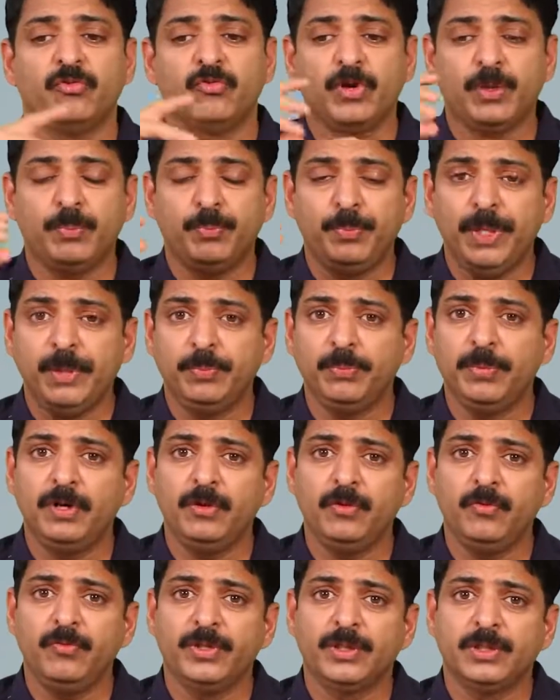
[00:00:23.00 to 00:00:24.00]
for
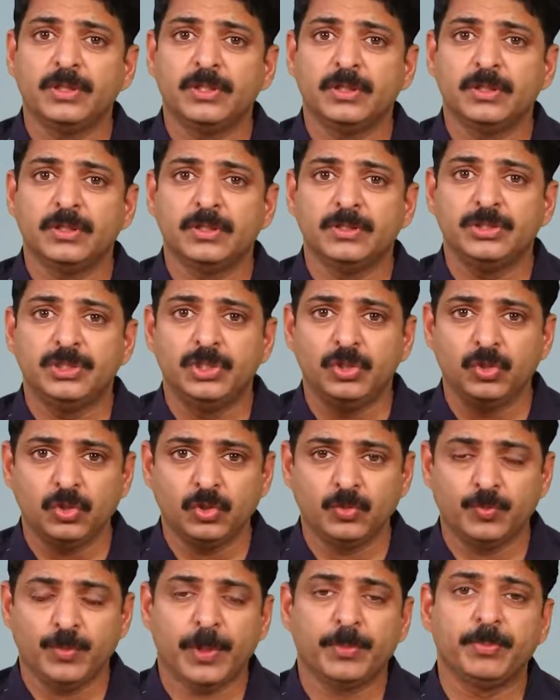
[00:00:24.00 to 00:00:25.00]
people with zero
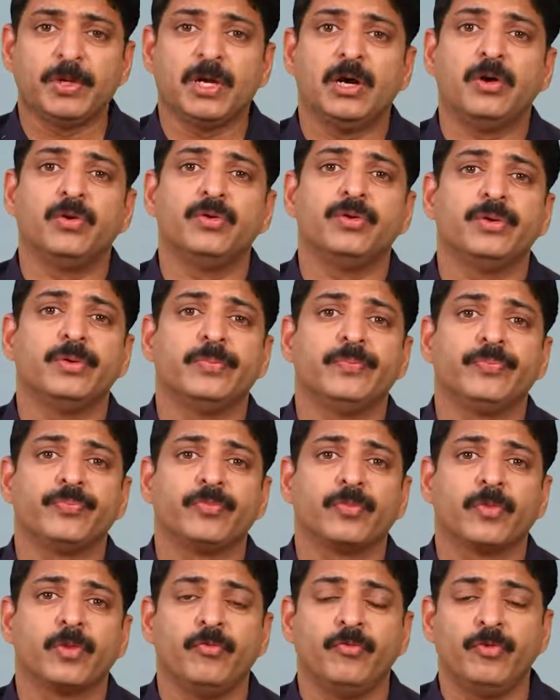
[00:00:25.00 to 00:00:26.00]
sperm count,
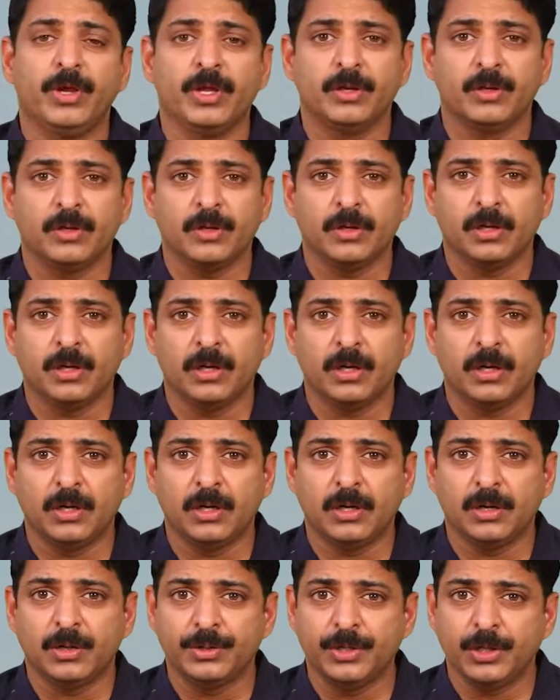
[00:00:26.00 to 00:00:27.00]
where
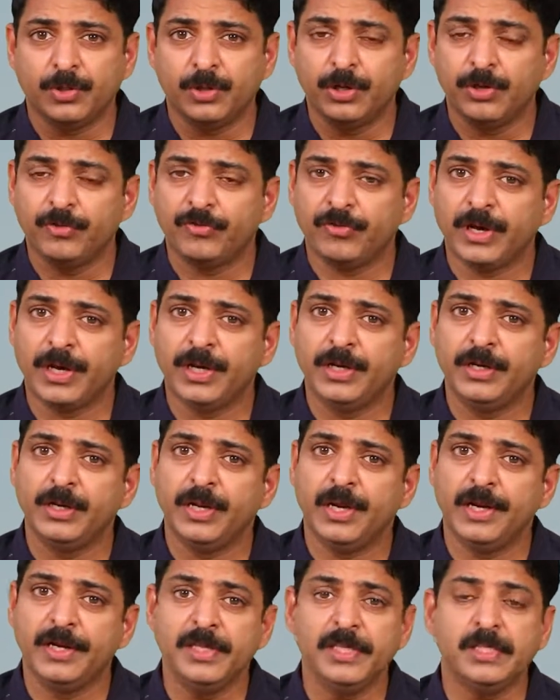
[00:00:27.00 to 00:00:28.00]
they couldn't
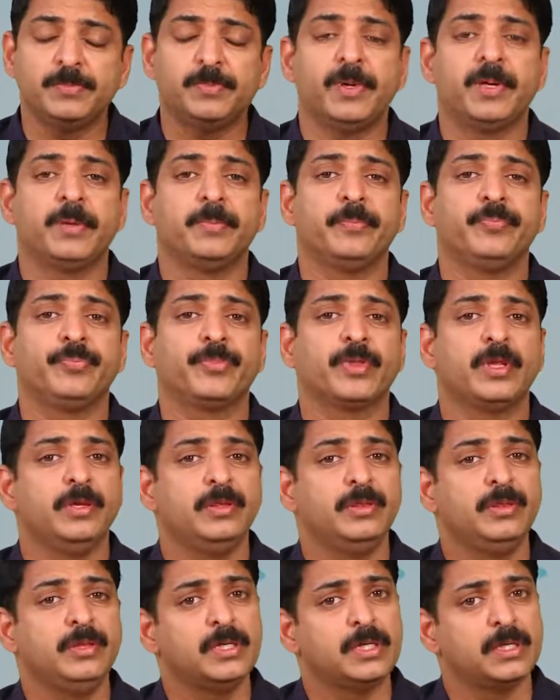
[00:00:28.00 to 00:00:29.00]
find any sperm
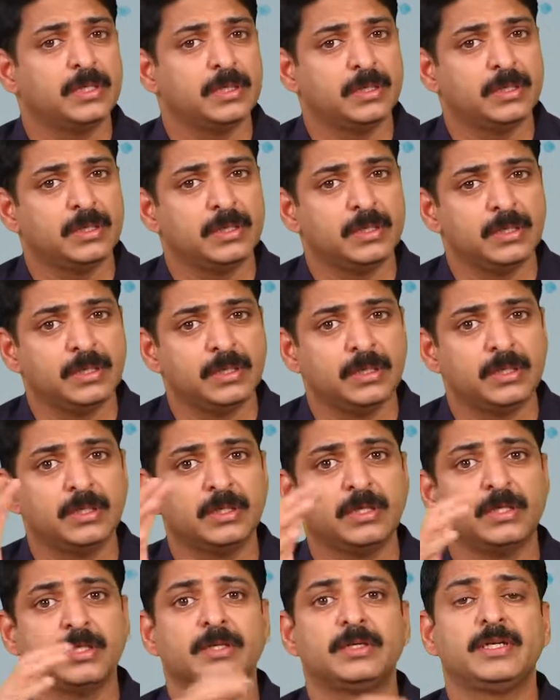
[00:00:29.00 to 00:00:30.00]
in the
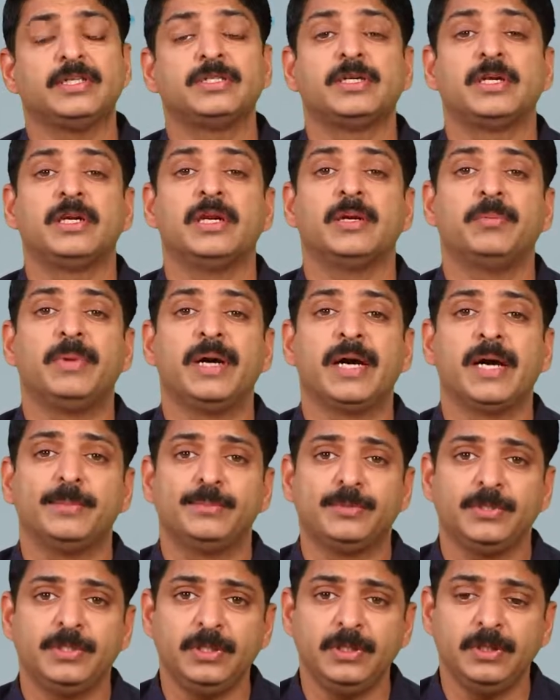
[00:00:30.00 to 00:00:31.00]
testicular
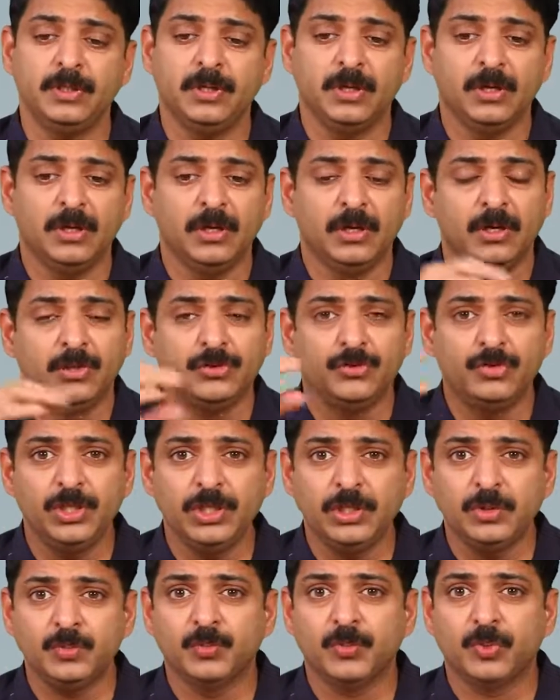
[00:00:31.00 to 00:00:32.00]
biopsy.
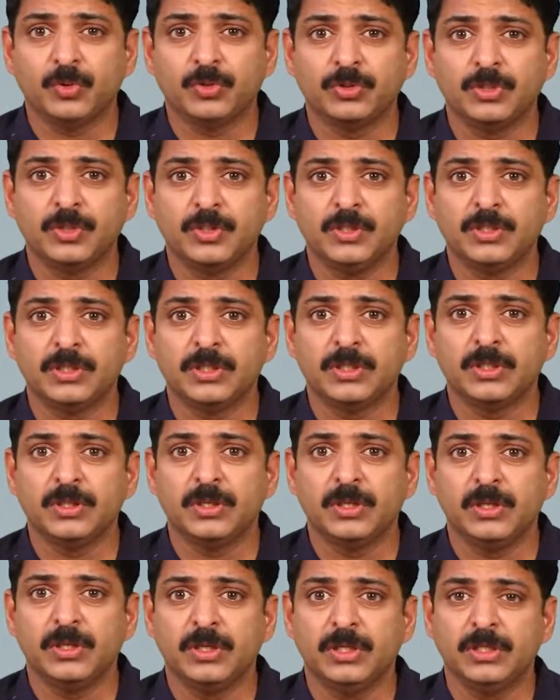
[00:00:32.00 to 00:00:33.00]
This procedure
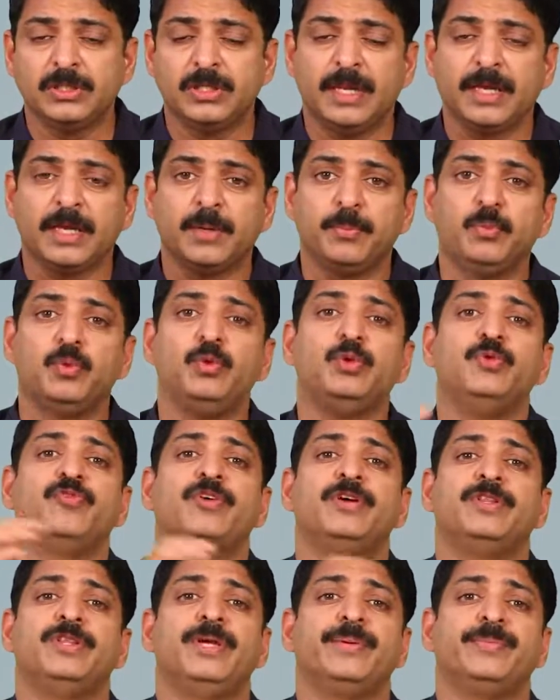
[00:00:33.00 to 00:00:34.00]
is like a boon
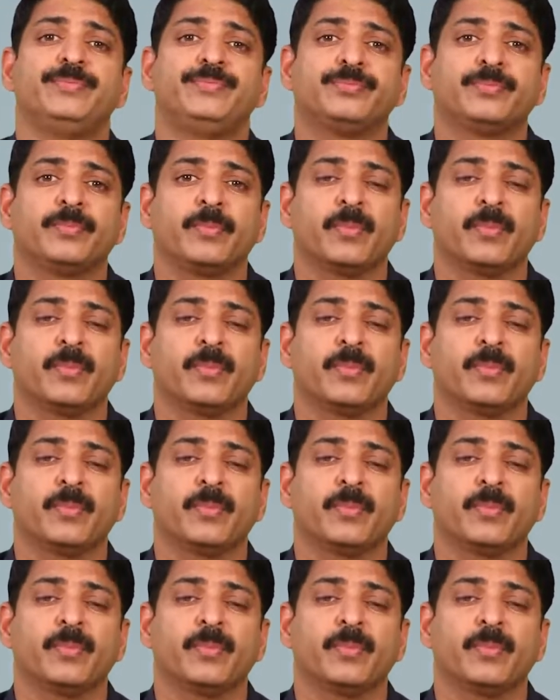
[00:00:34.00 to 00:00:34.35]
for them.